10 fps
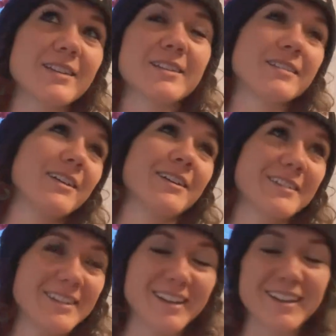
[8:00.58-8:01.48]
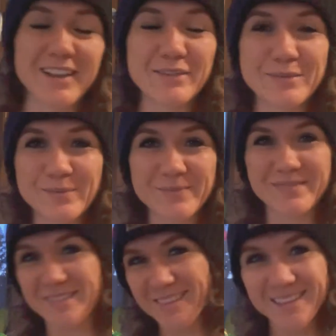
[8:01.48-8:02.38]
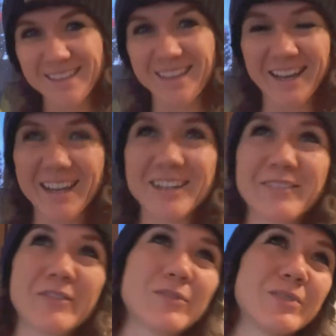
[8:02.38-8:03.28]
I love that kind of